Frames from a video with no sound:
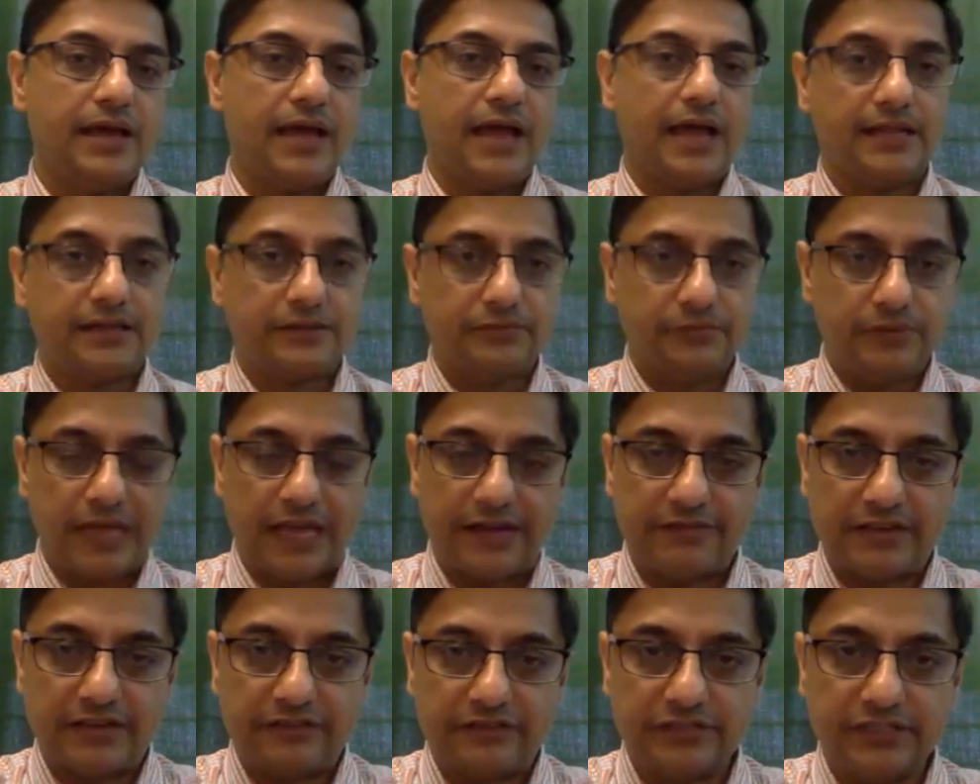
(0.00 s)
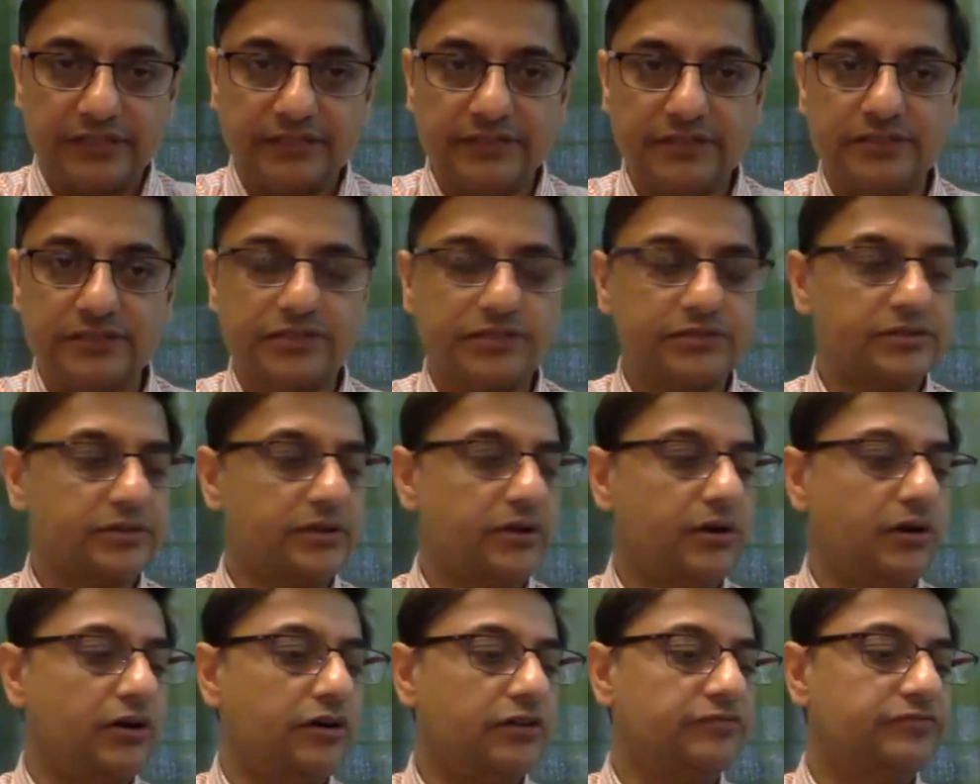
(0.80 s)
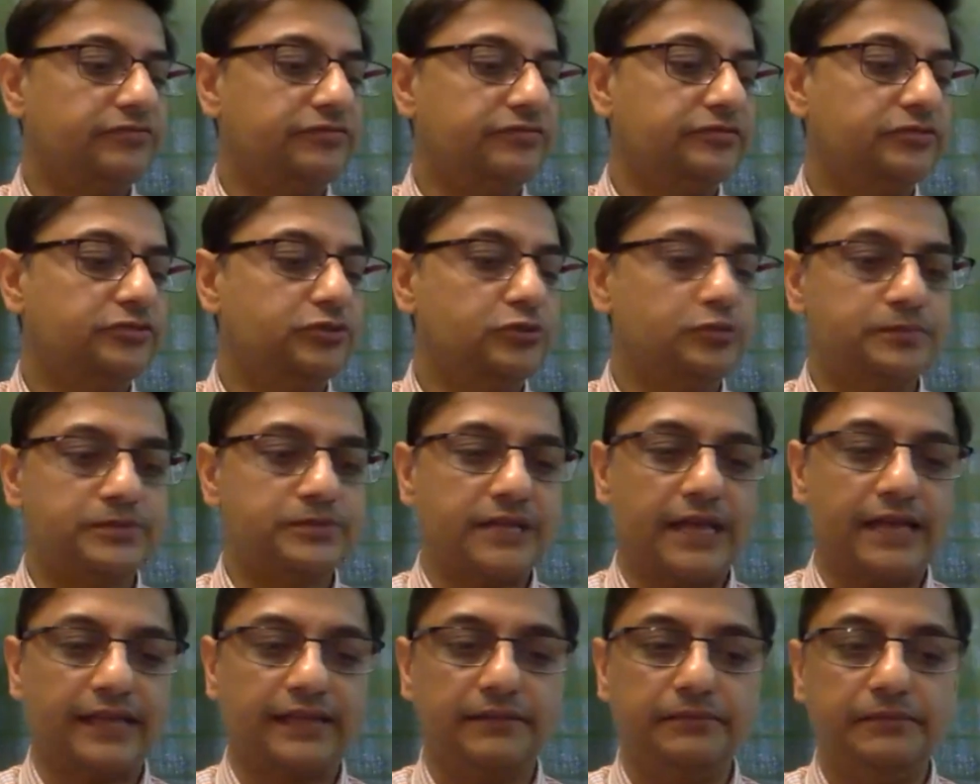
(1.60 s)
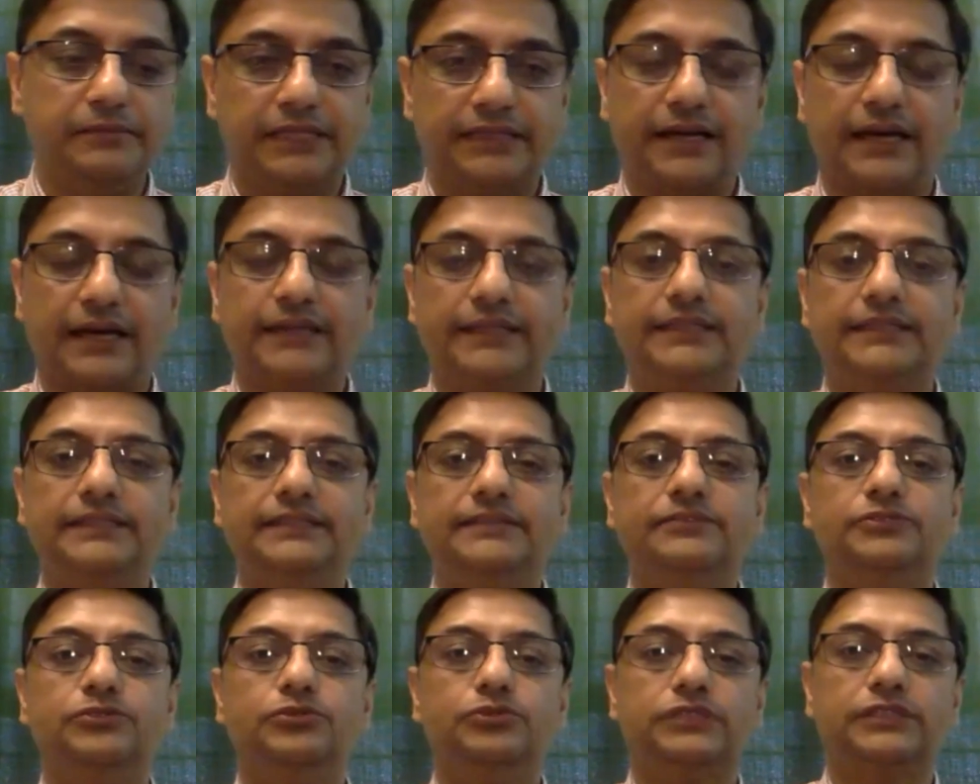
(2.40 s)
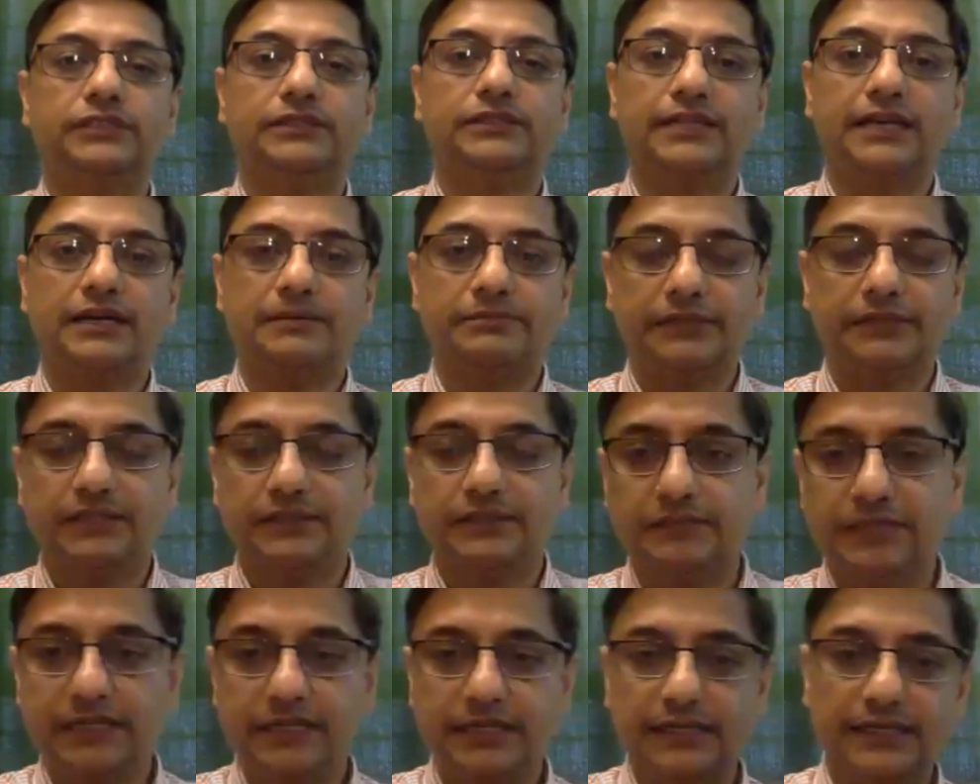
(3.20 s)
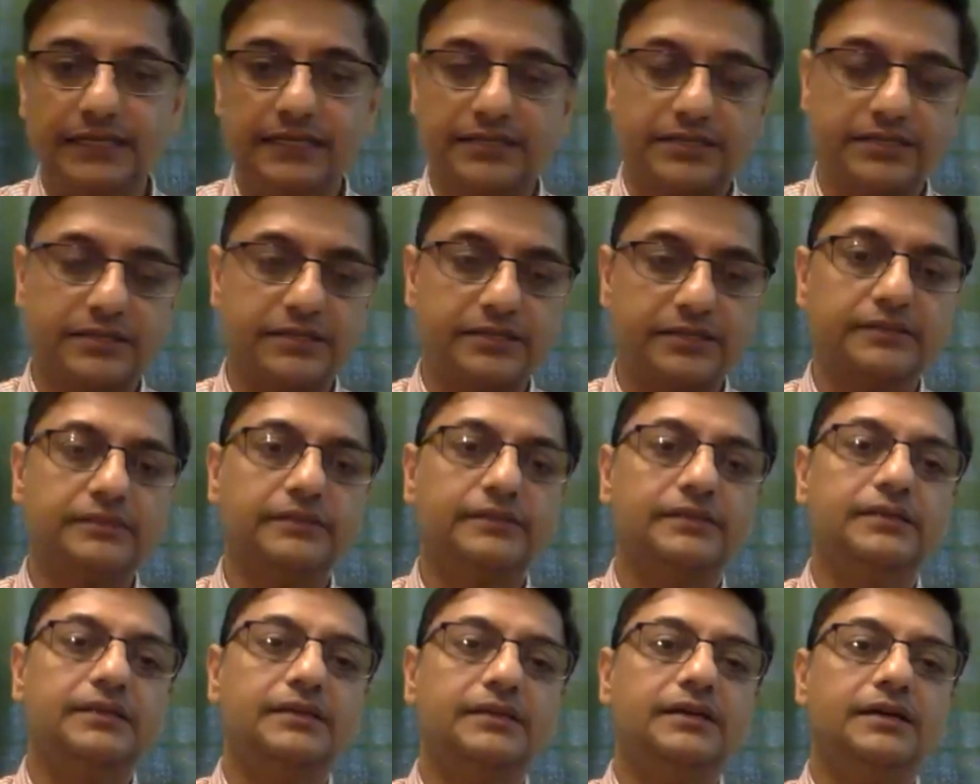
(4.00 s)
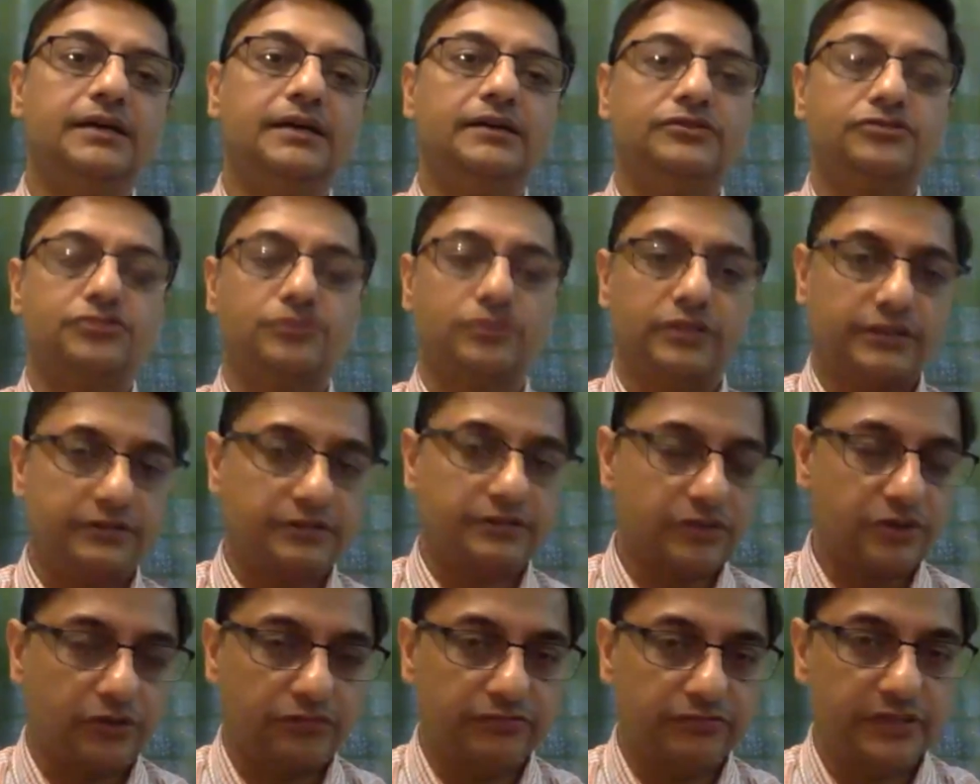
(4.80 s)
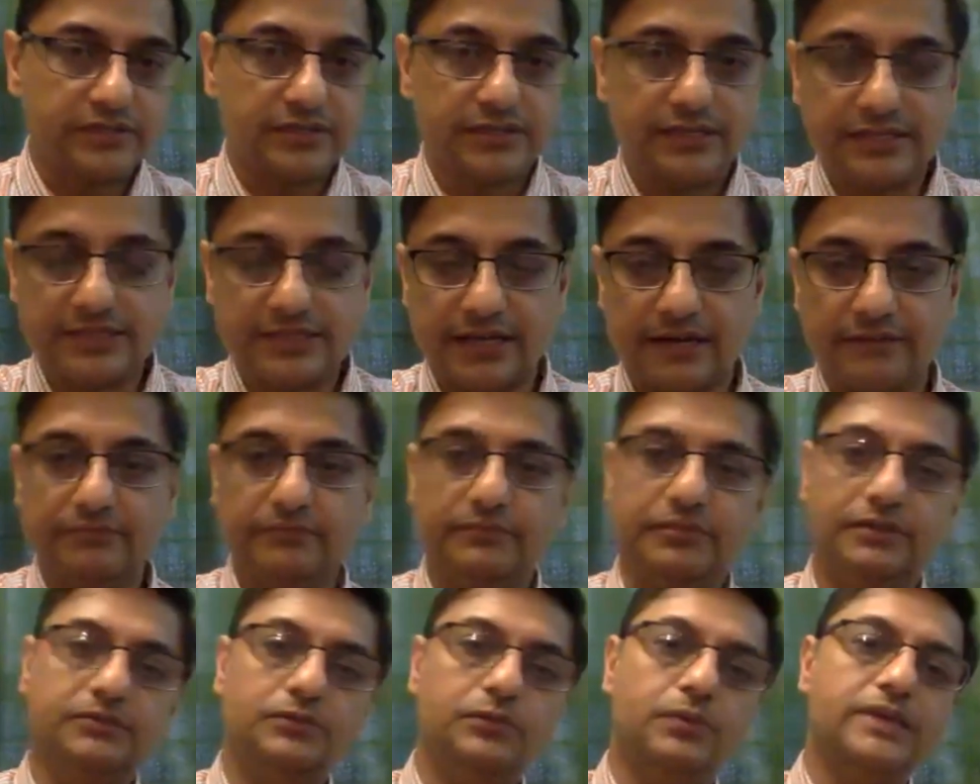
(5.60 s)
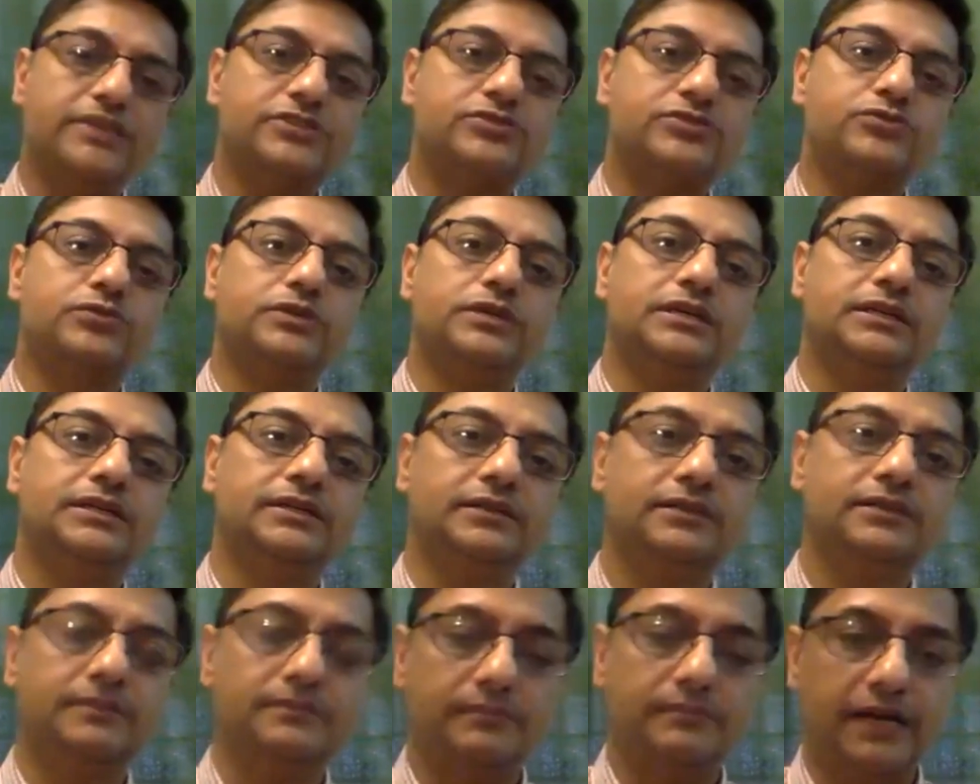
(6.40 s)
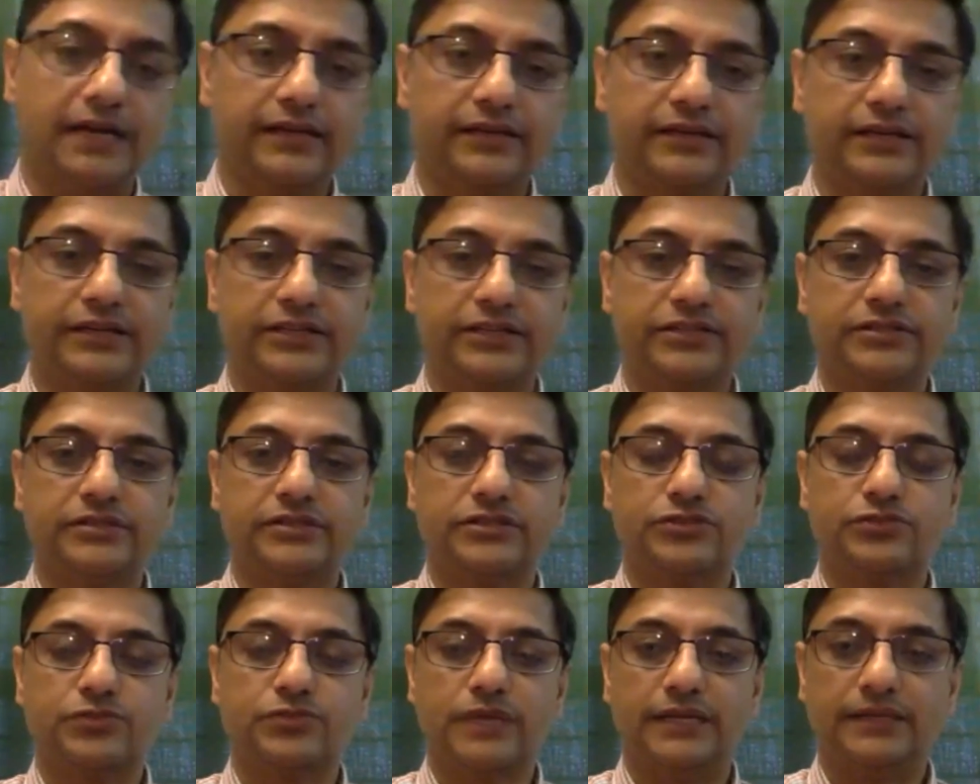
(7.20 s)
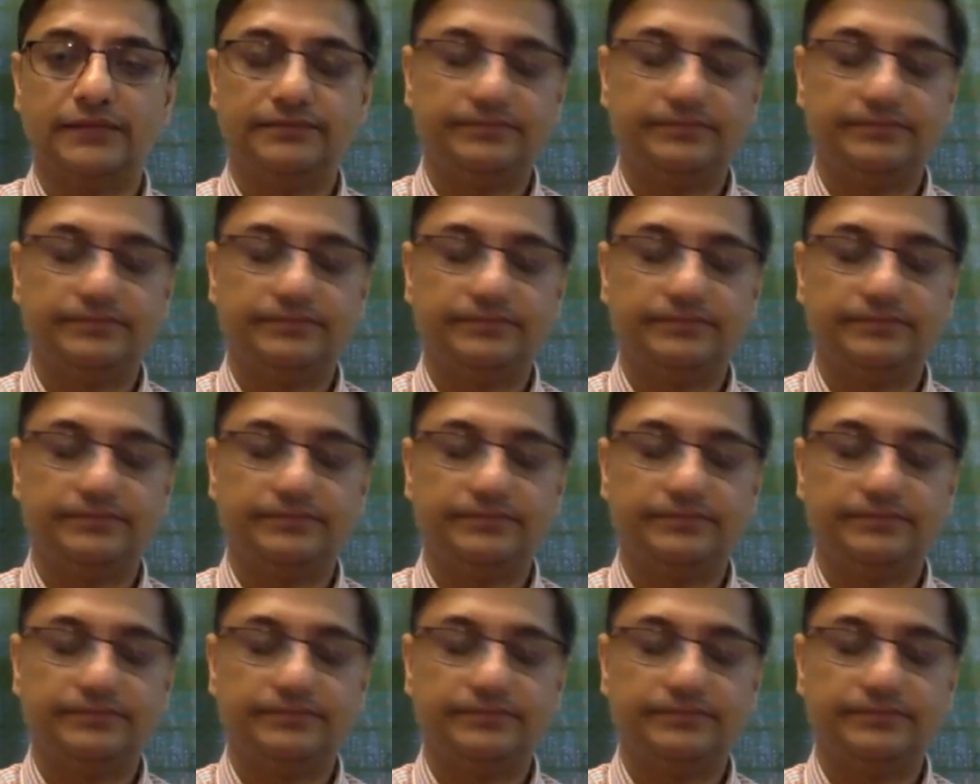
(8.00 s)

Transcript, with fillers: And we have evidence of groups like the Mitanni who turn up in the Middle East. So there were obviously some westward migrations as well.